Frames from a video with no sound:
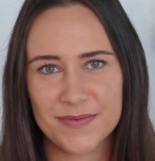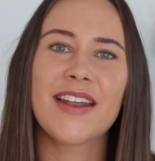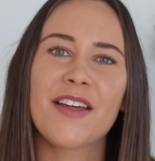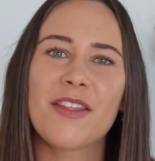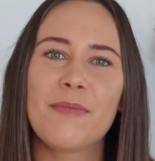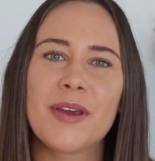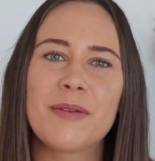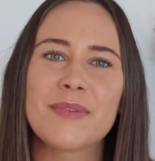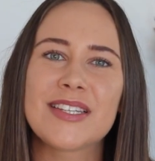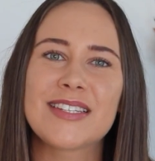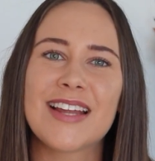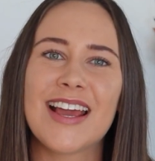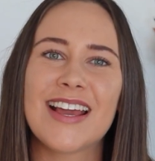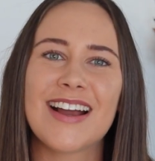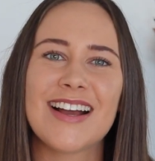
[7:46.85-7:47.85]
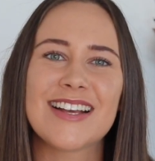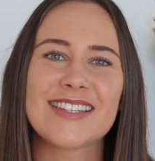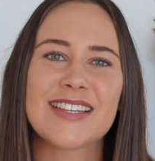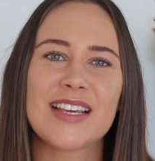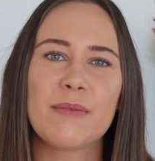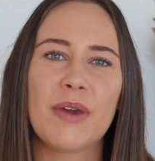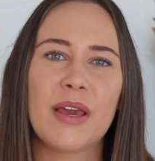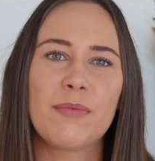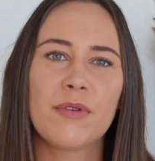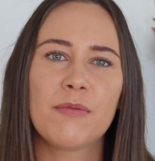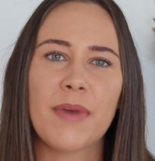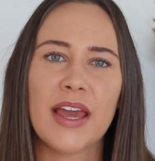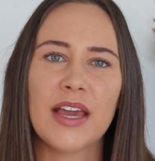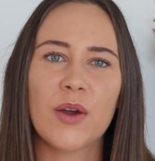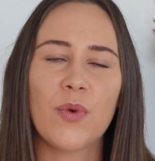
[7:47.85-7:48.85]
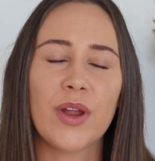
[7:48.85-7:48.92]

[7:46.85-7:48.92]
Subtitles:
Another big mistake I see people make